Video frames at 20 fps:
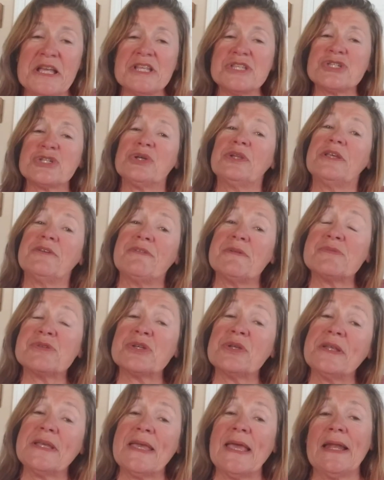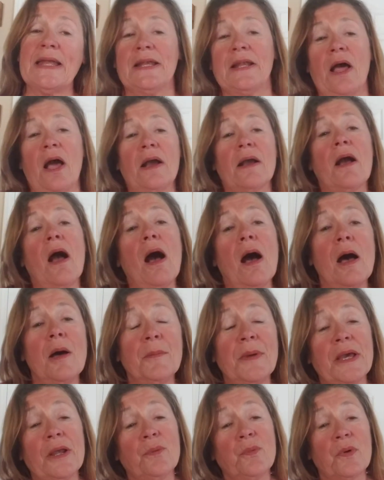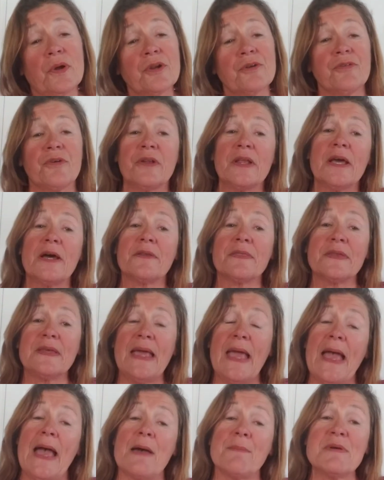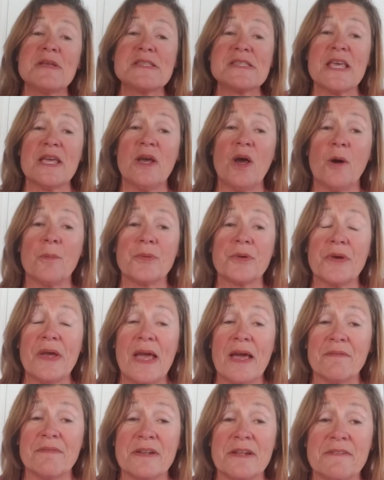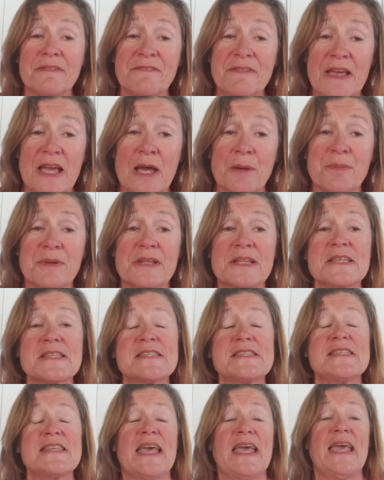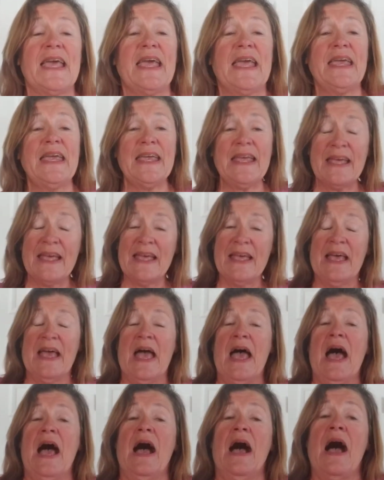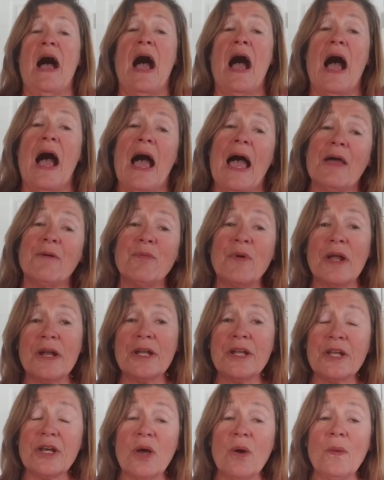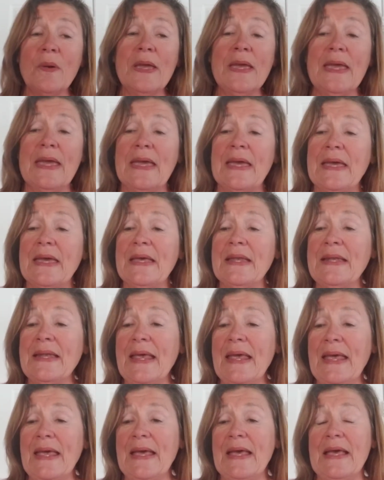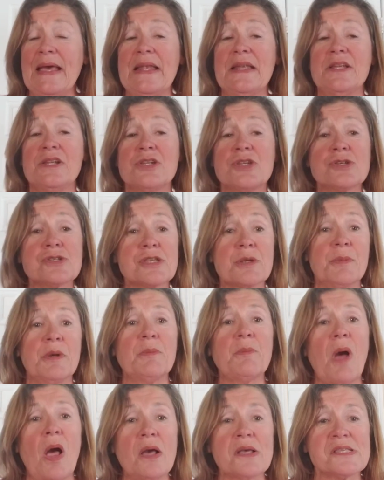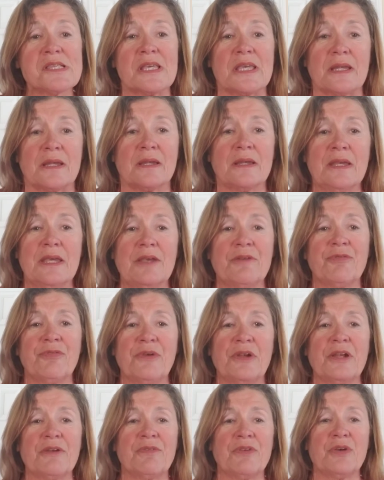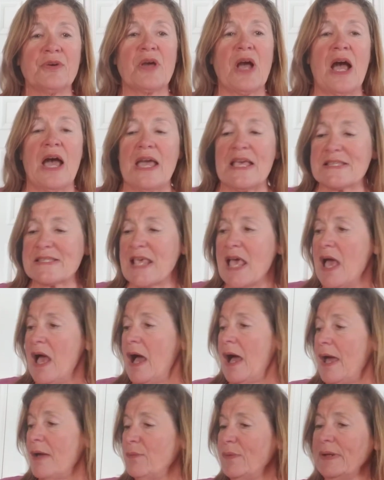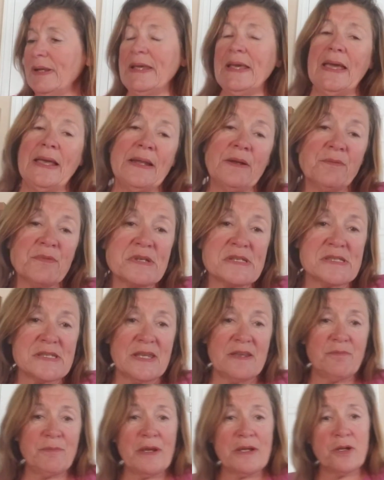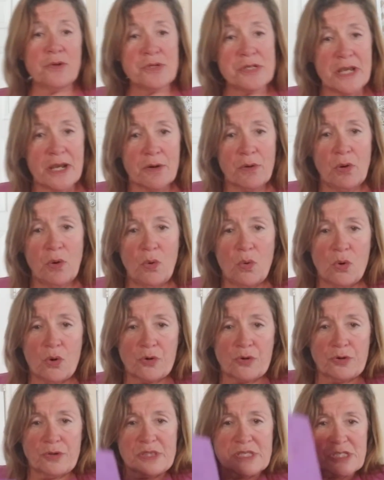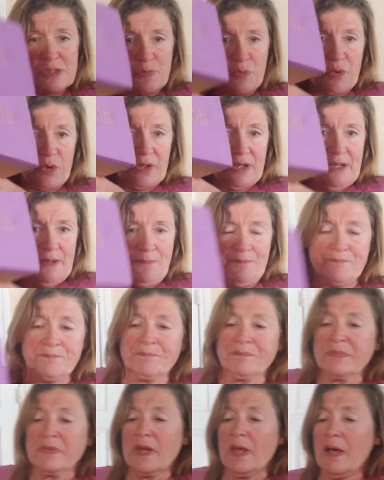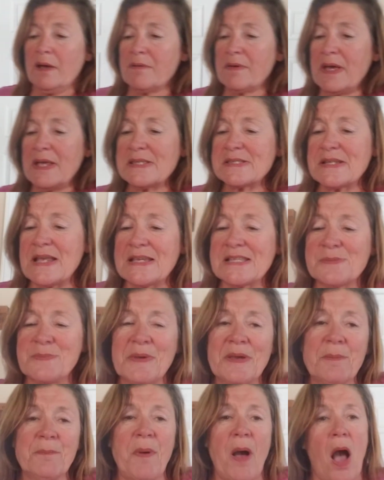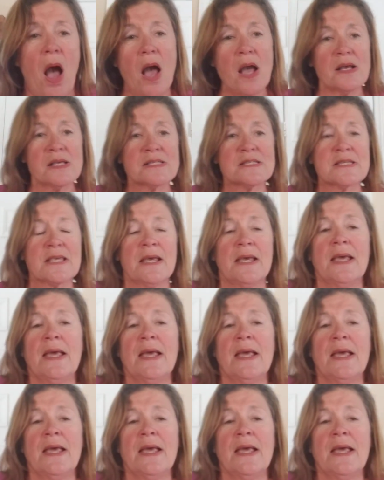Julie from Julie Getty dot com and Wonderful Healthy Habits. I hope you're having a fabulous day. I wanted to go ahead and do some unboxing in front of you guys. I went ahead and received my doTERRA order this morning. All right, it's a nice big box.